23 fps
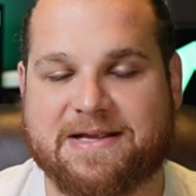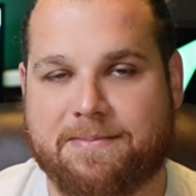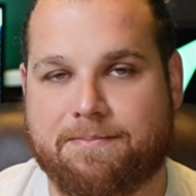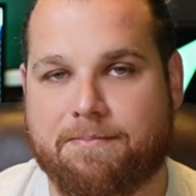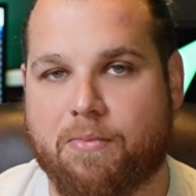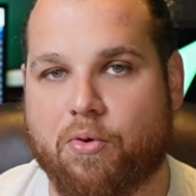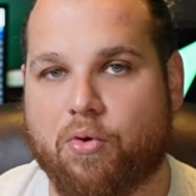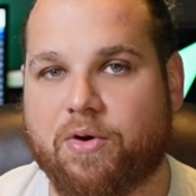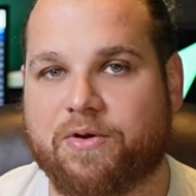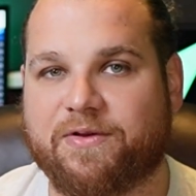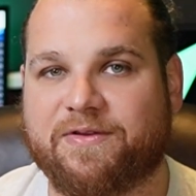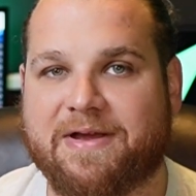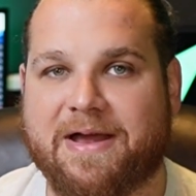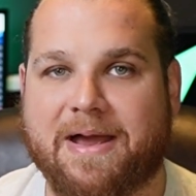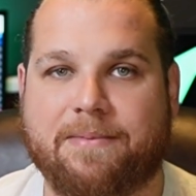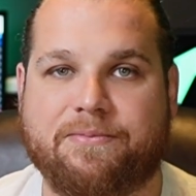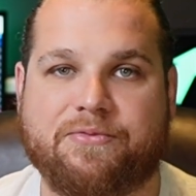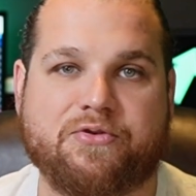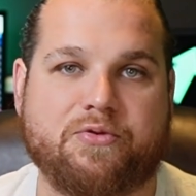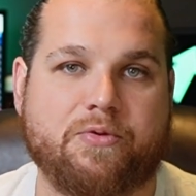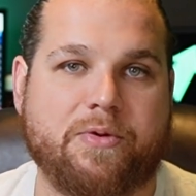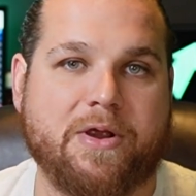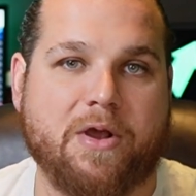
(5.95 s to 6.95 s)
and more
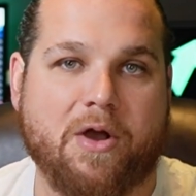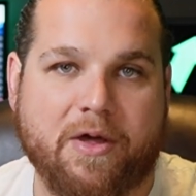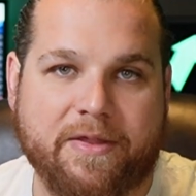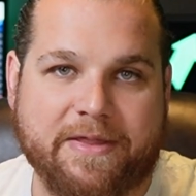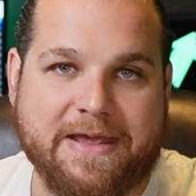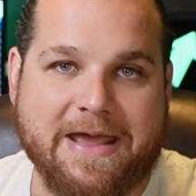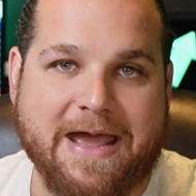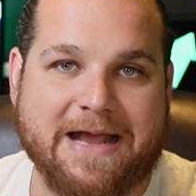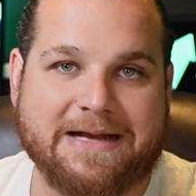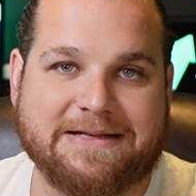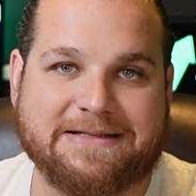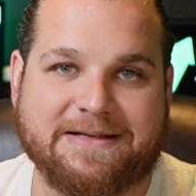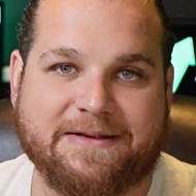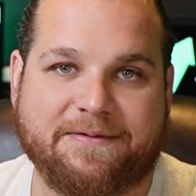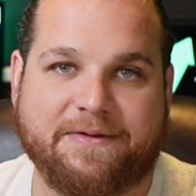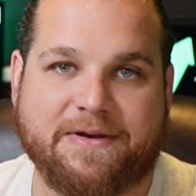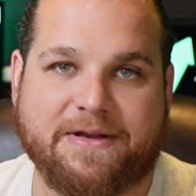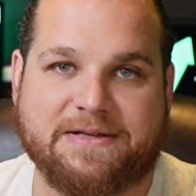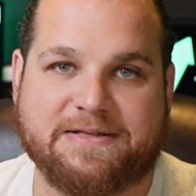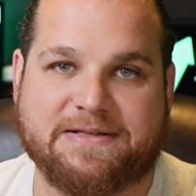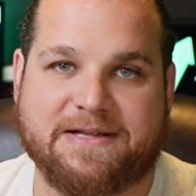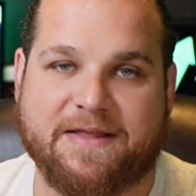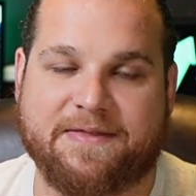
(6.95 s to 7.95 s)
time doing all the
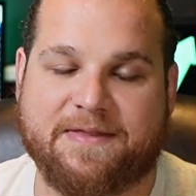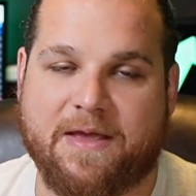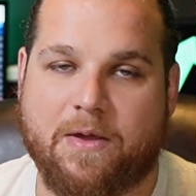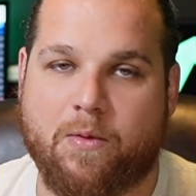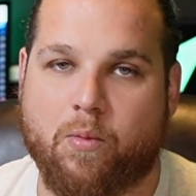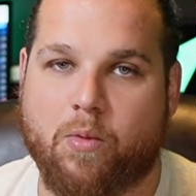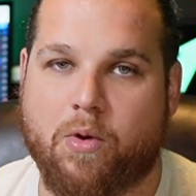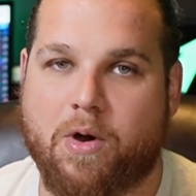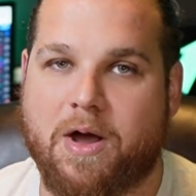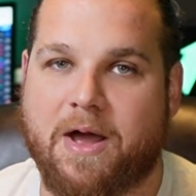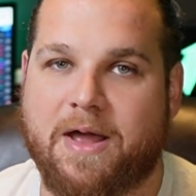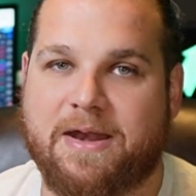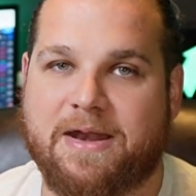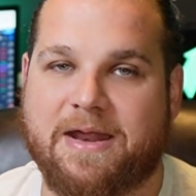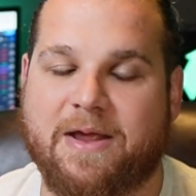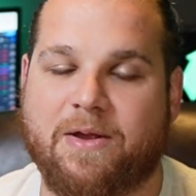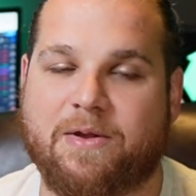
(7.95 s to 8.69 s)
activities that they want,